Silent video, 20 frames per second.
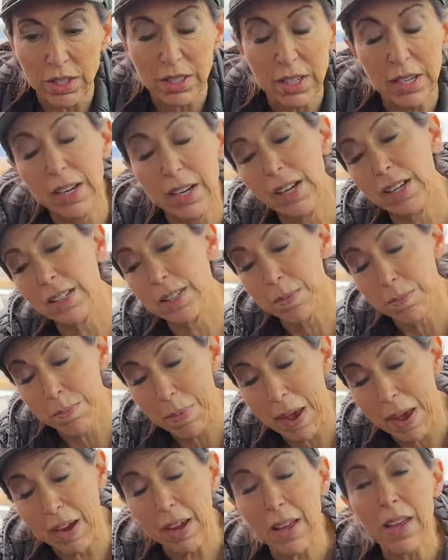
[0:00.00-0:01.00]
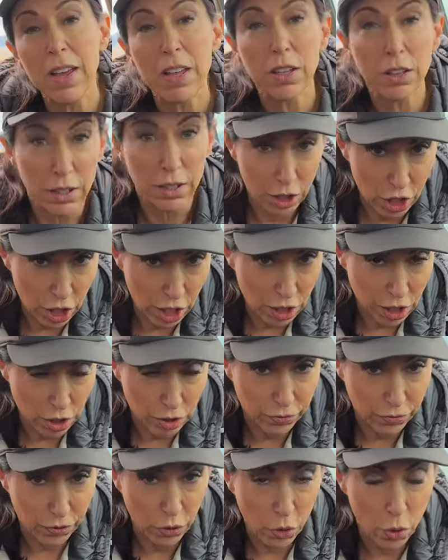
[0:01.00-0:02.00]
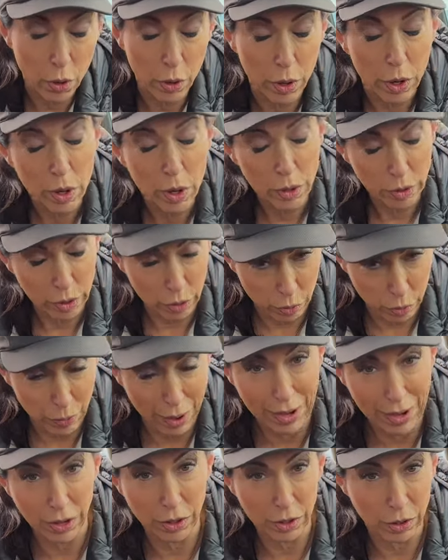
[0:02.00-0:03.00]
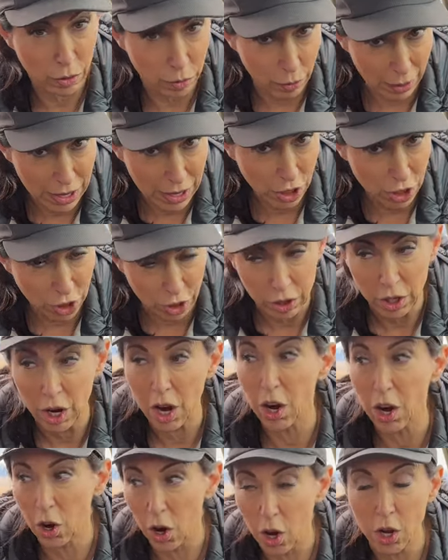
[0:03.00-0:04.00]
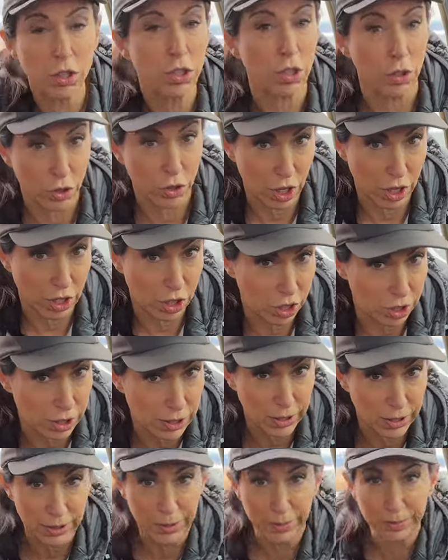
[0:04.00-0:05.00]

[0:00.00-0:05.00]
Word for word: seating because in back, the changes for the regular Ranger are also changes here.